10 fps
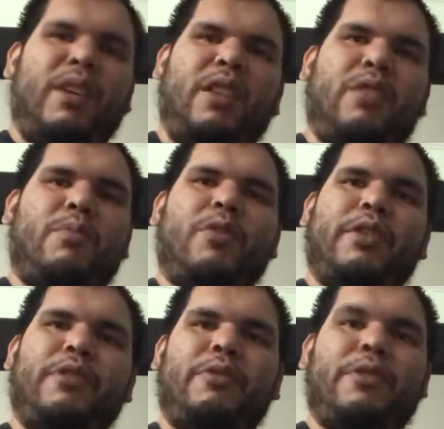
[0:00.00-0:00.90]
a little more
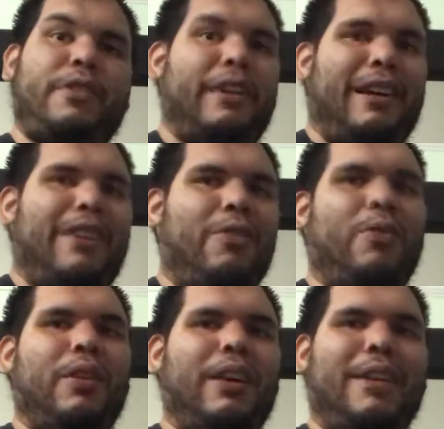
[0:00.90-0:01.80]
distortion, not a
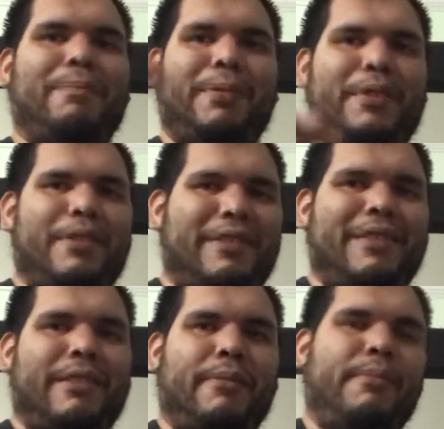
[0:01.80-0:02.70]
whole lot, but just
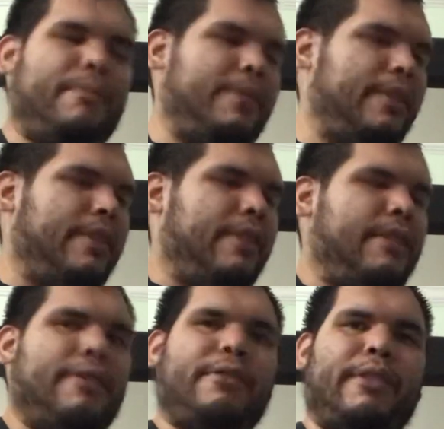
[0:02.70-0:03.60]
some.
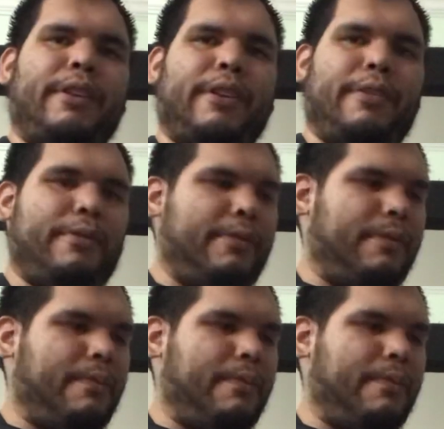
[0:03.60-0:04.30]
So here it goes.